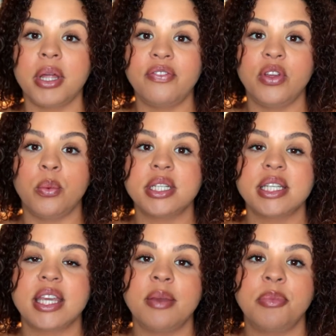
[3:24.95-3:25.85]
if you want to
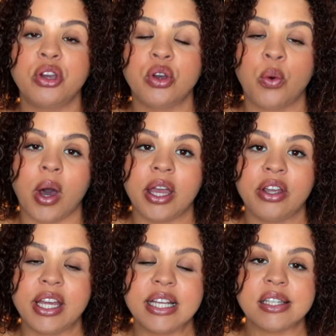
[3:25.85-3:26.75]
keep your
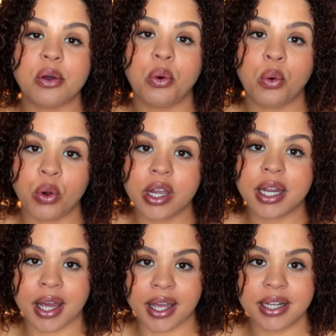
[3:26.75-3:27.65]
inquiries
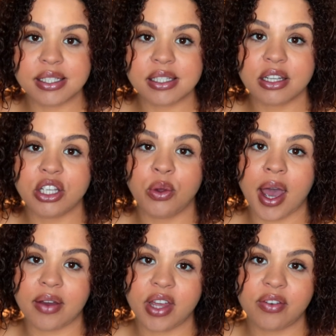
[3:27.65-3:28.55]
organized, you
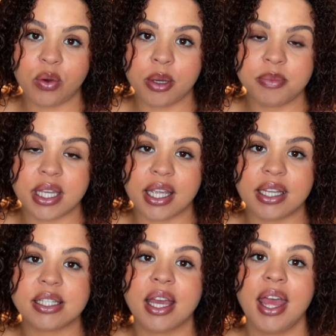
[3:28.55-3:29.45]
have to have a
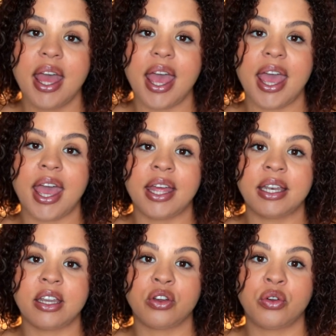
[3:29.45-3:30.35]
website
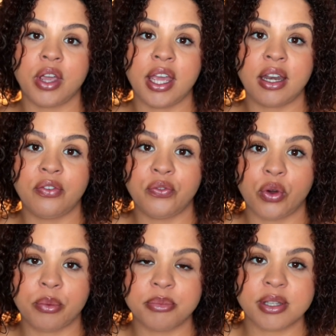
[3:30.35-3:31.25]
and create a
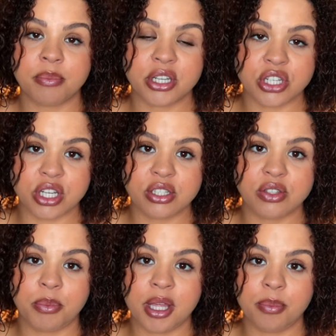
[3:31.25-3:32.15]
form submission
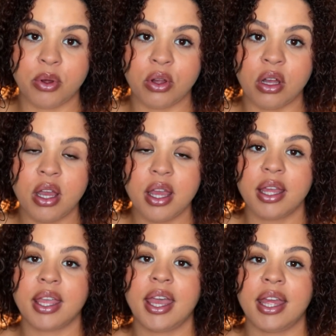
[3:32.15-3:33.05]
so people
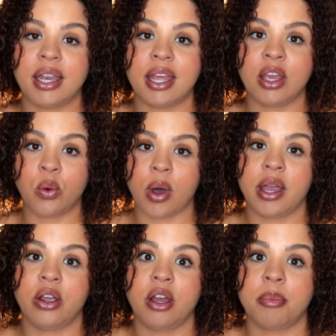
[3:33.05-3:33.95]
can
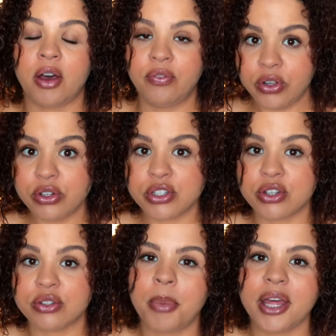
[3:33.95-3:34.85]
inquire about photo
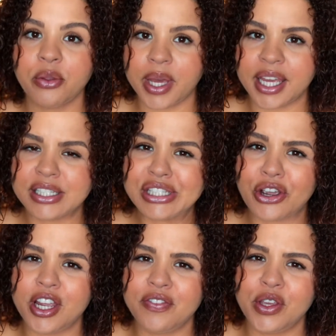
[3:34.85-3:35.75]
shoots. By the way,
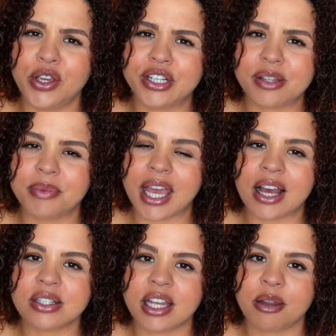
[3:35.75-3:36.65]
sorry if you hear something
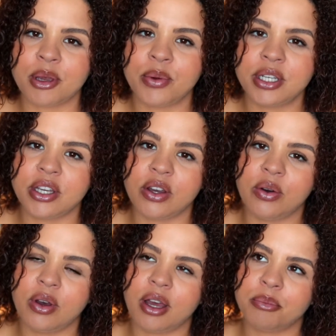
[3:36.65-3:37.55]
outside of my
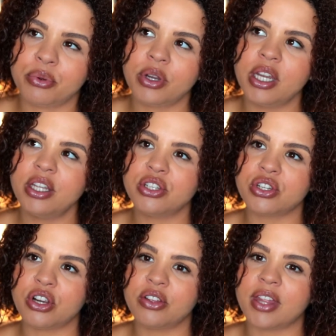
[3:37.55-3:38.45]
window. I'm pretty
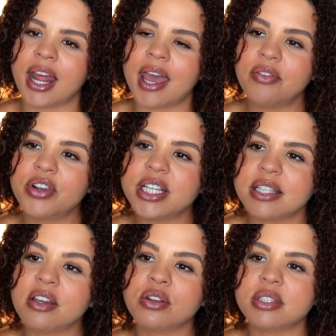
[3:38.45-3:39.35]
sure that every
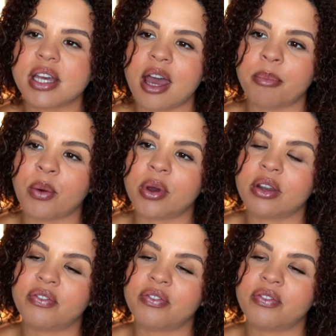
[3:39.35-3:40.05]
single time I want to